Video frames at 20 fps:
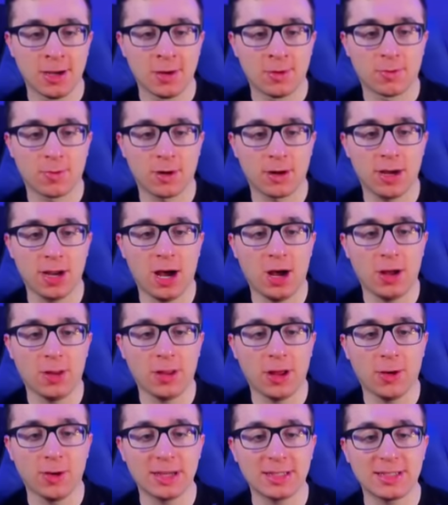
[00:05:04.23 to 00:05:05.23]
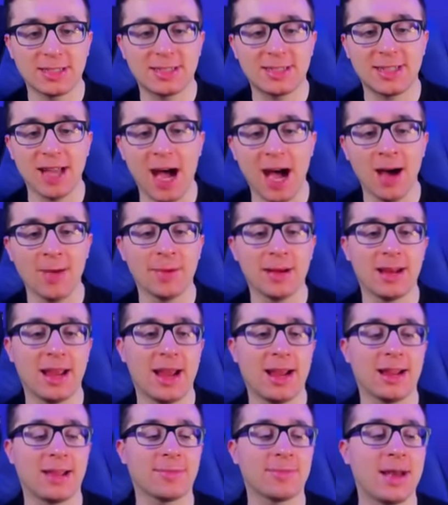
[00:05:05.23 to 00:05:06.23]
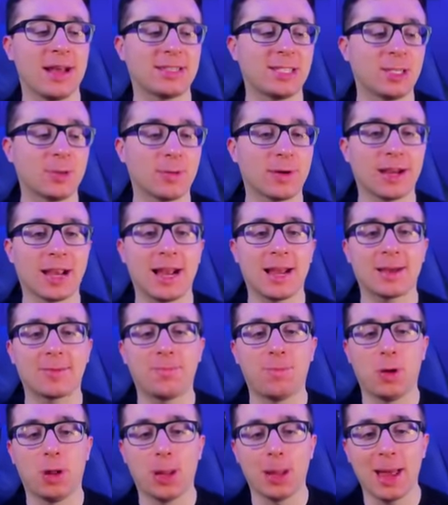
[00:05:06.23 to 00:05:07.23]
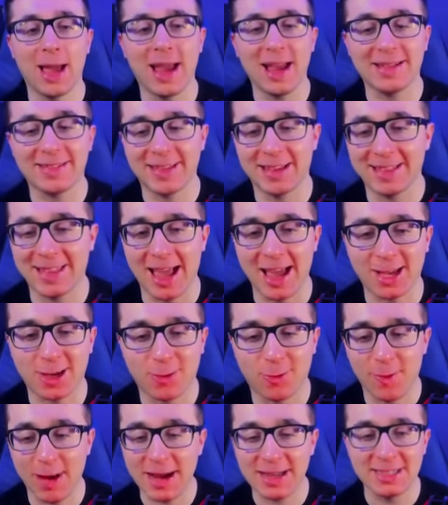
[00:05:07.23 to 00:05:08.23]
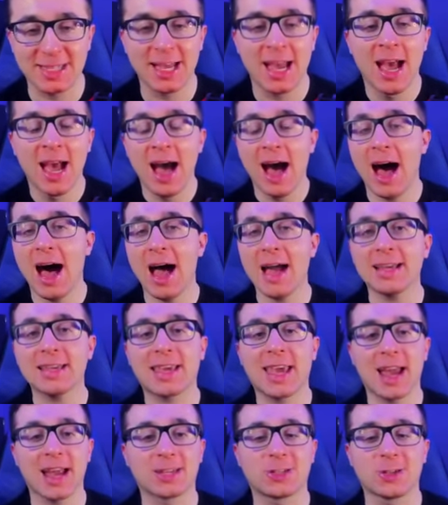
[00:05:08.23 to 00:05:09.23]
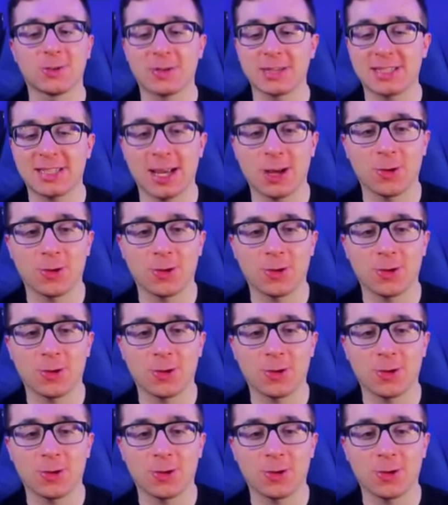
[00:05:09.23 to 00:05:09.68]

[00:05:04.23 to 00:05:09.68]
Ronaldo is dominating Messi. We're getting planted like crazy. I can't do a single